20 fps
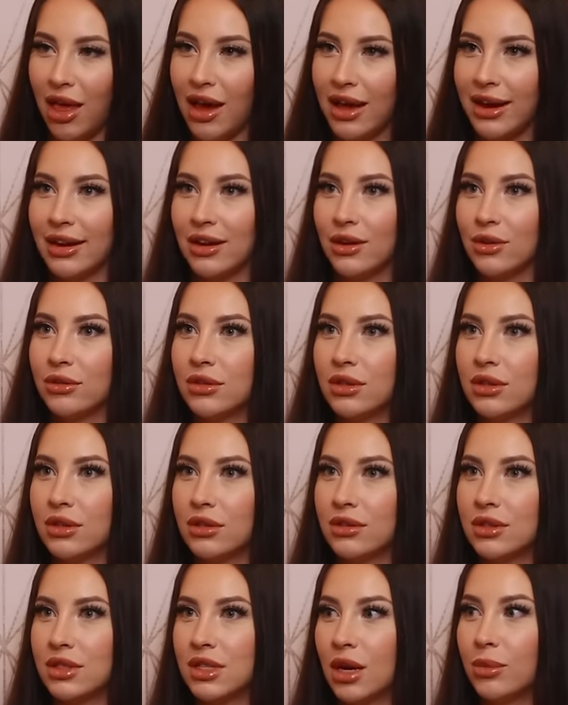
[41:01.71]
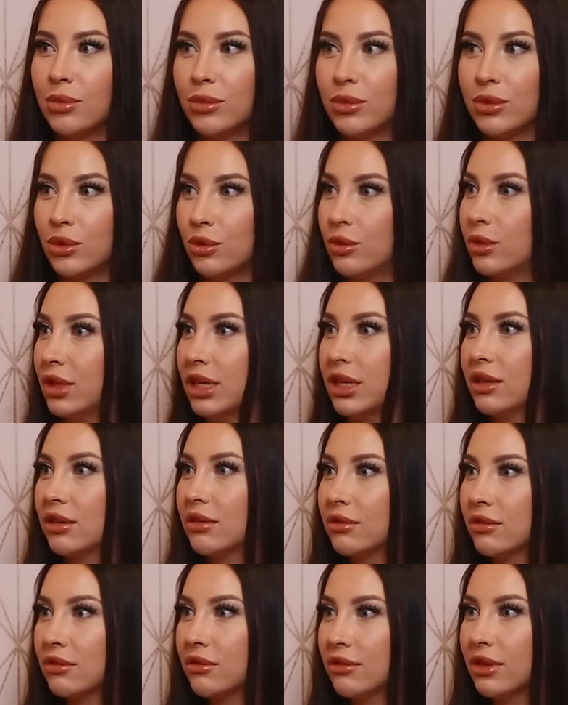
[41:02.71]
and I go, Stop Googling.
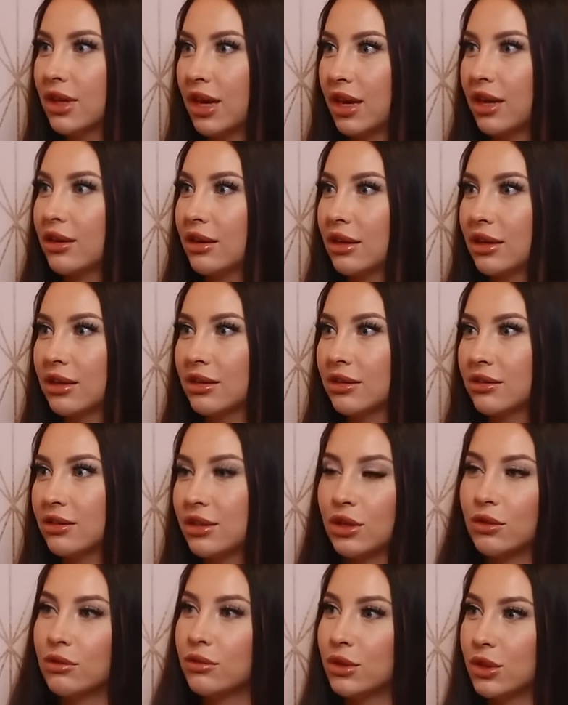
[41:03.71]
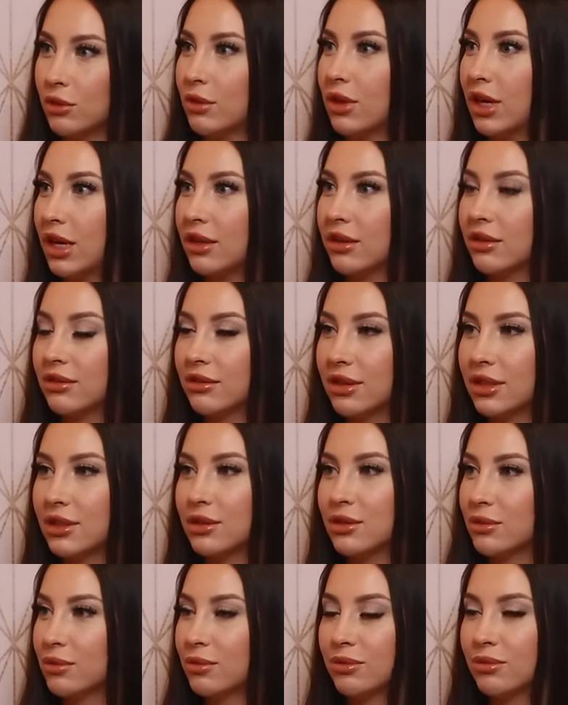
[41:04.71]
Okay. Yeah. Don't do that.
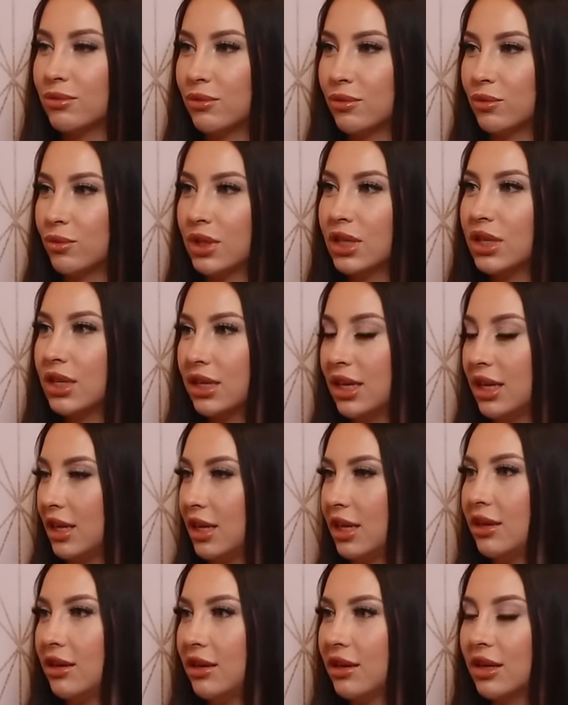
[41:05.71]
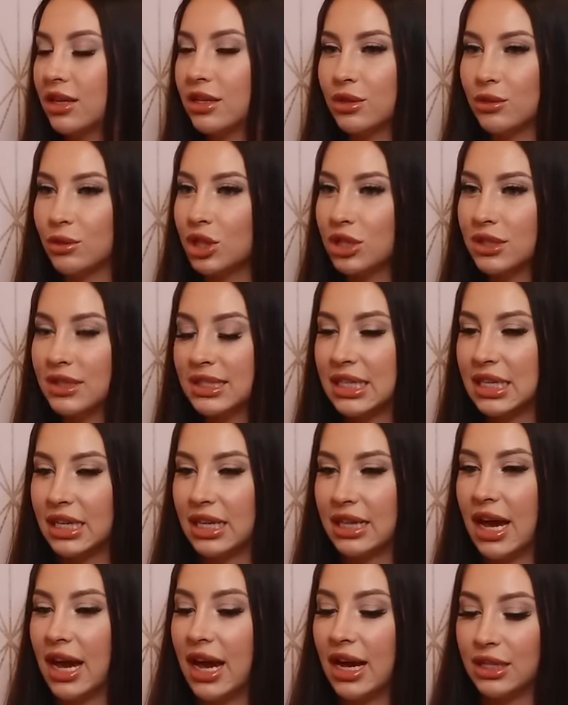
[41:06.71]
That's really icky. don't want yeah. you to see any
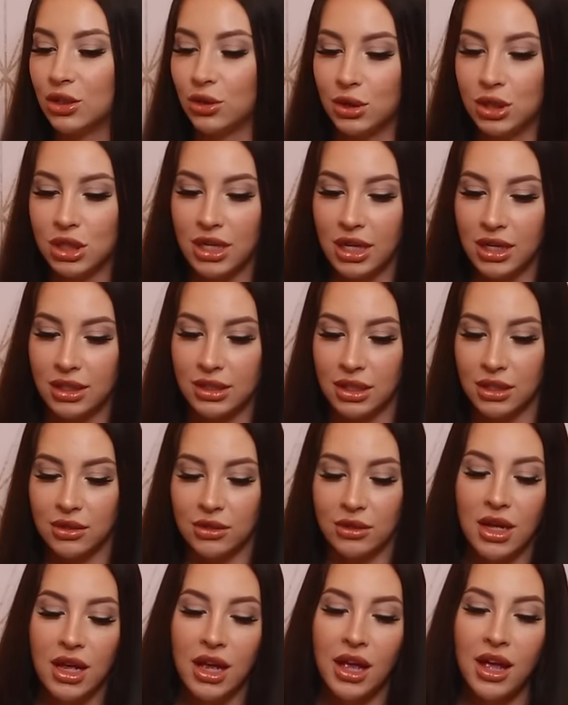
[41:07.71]
of that. I told you not to.